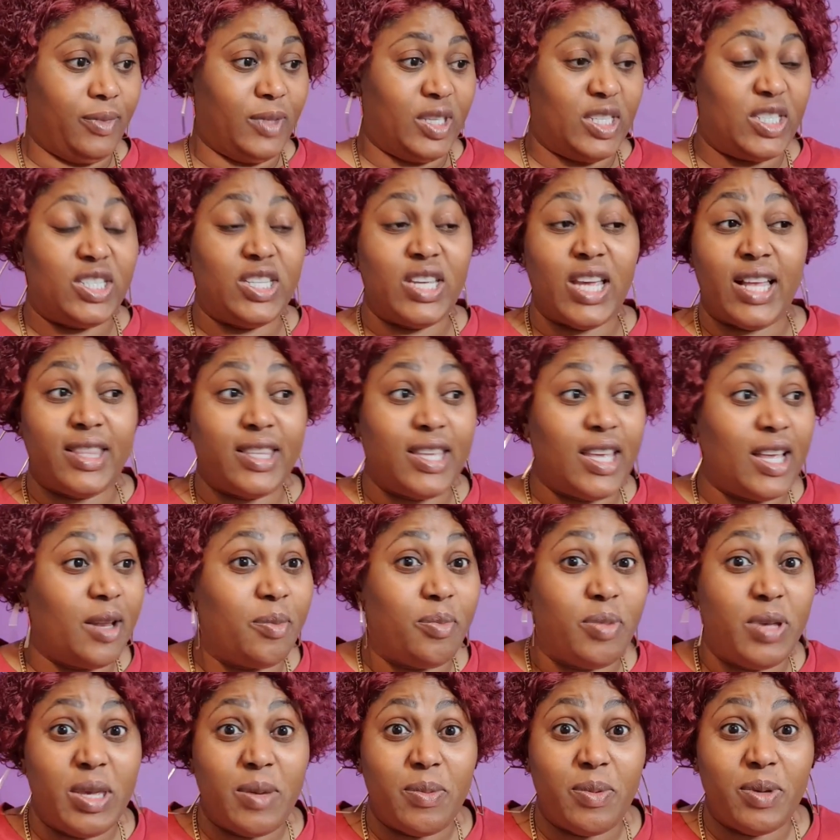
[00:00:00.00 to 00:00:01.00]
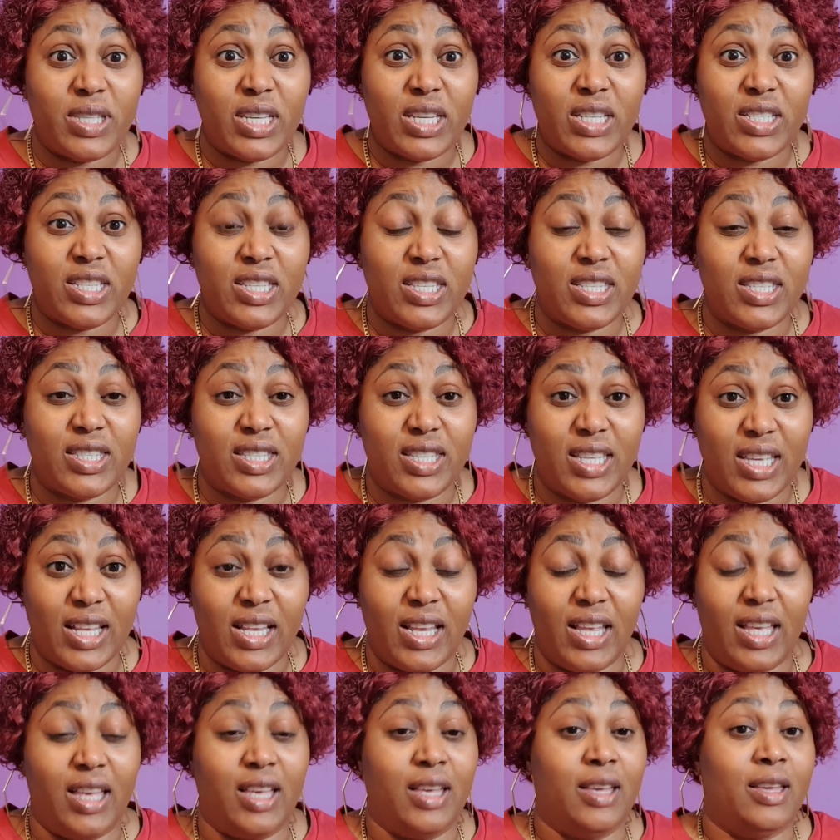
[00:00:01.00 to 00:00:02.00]
She tell people say she's
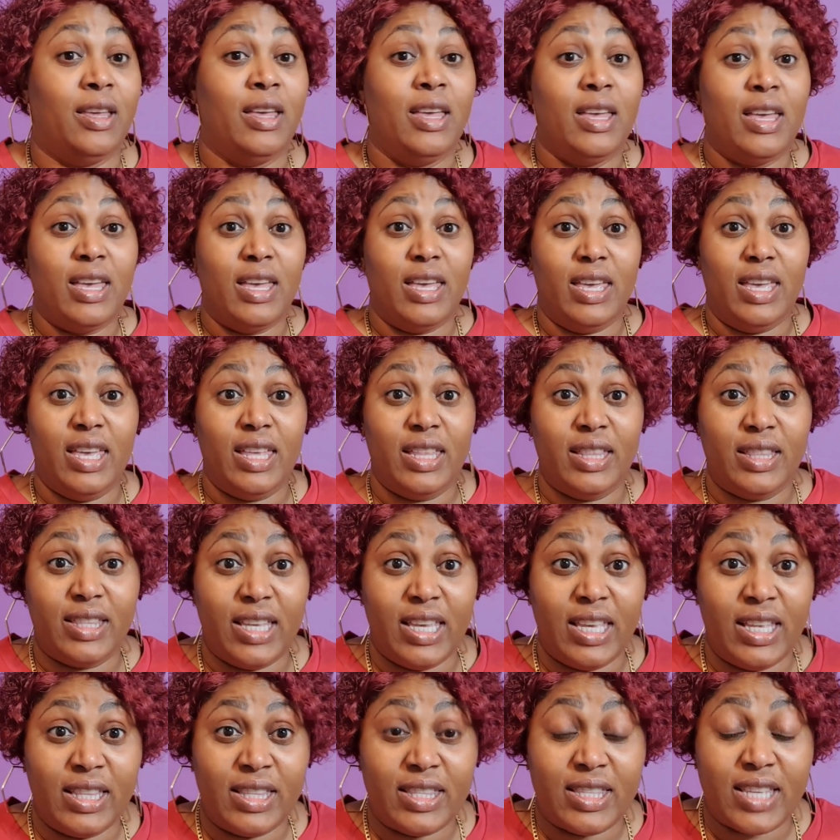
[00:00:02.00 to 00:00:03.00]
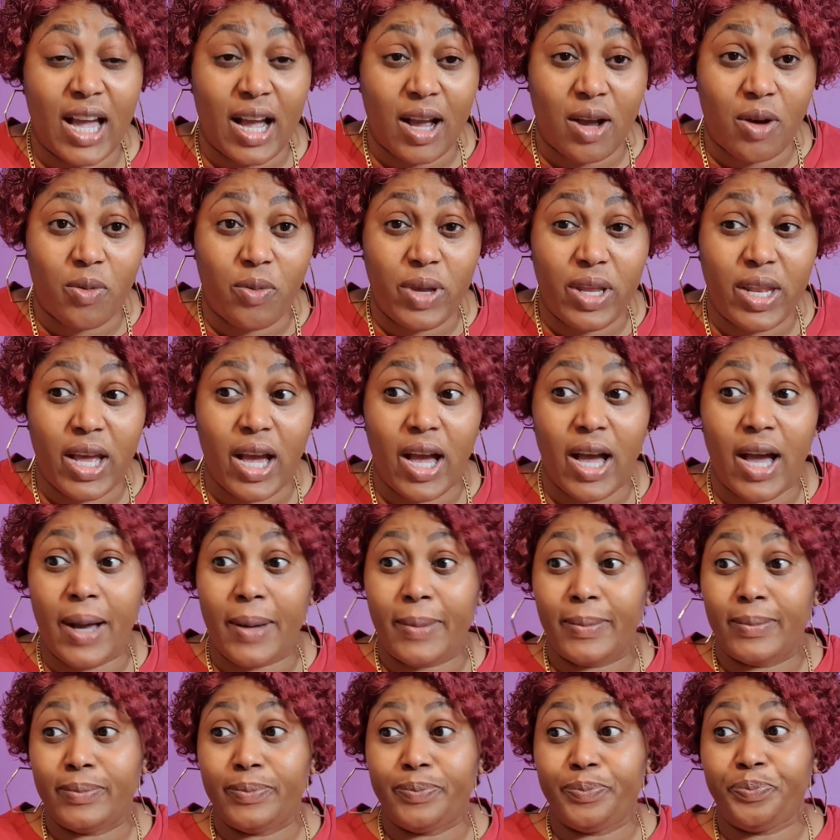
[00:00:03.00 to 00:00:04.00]
still in talk with
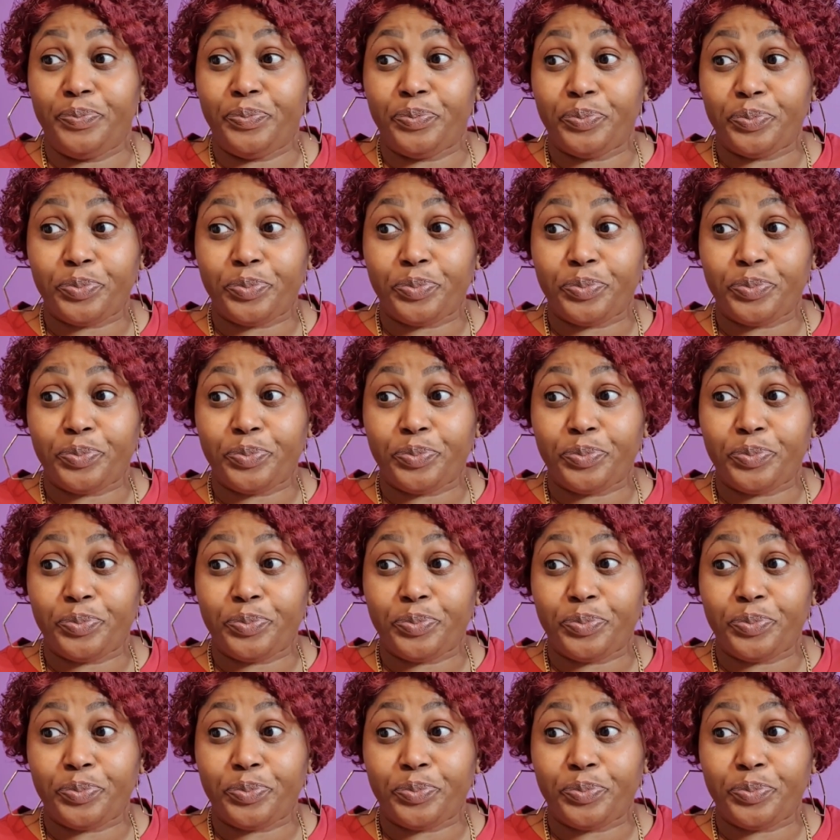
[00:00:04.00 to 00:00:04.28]
CMR.